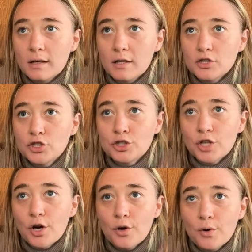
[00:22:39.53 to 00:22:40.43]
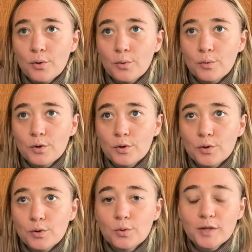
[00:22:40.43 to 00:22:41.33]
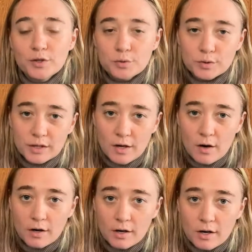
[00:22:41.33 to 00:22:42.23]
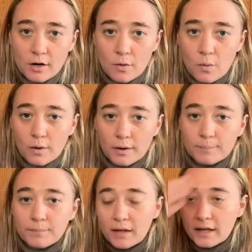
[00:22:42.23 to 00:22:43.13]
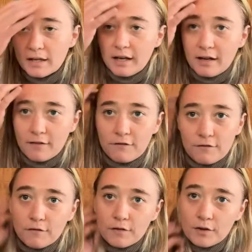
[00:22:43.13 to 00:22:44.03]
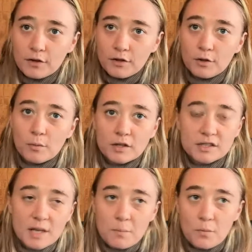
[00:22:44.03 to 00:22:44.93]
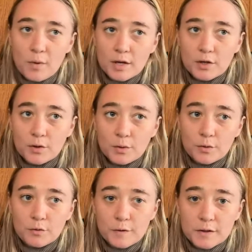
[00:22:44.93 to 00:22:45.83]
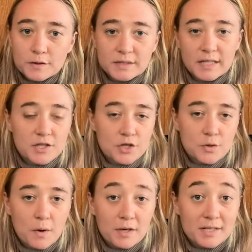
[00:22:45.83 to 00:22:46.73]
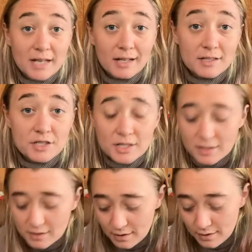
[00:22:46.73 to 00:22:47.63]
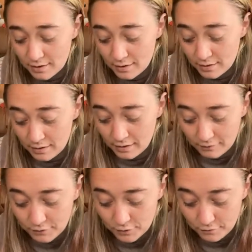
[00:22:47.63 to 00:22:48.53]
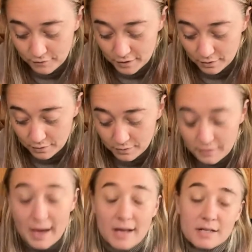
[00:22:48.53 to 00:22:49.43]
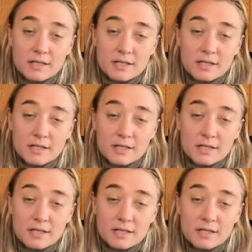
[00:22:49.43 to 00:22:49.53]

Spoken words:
show who we truly are at our core. And if you are someone who feels that you are intelligent, if you feel that